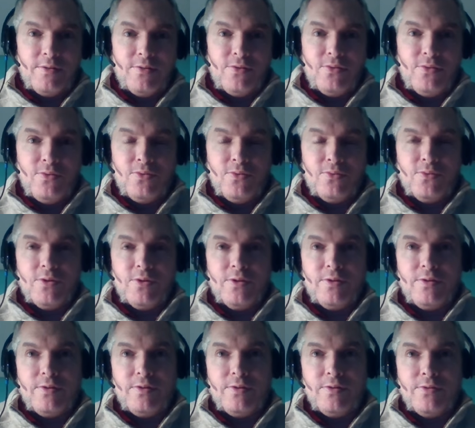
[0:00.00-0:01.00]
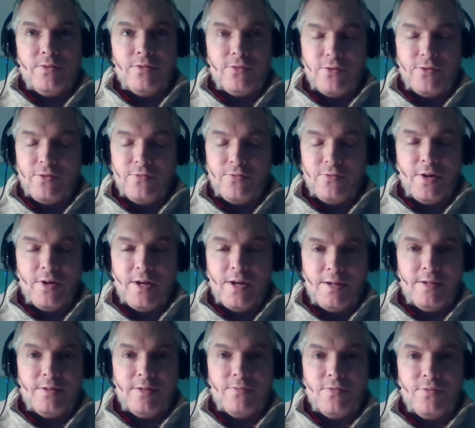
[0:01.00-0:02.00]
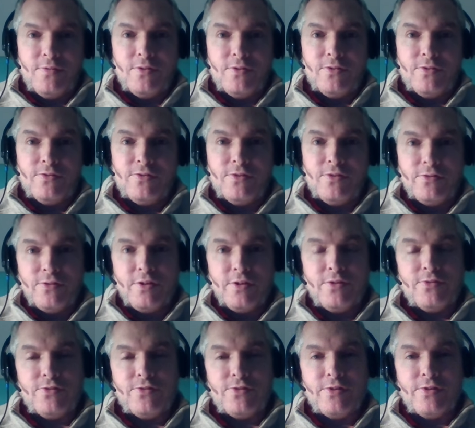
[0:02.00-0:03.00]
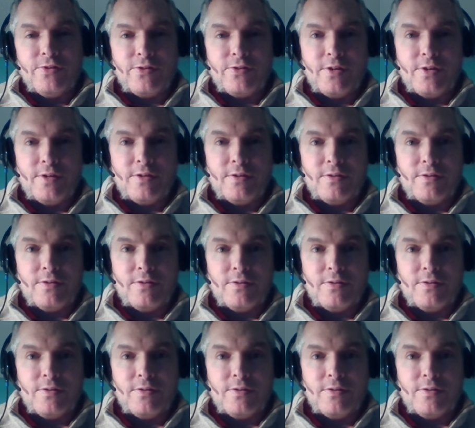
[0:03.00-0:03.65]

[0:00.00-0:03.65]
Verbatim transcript: to really certify any of this. It's just interesting thing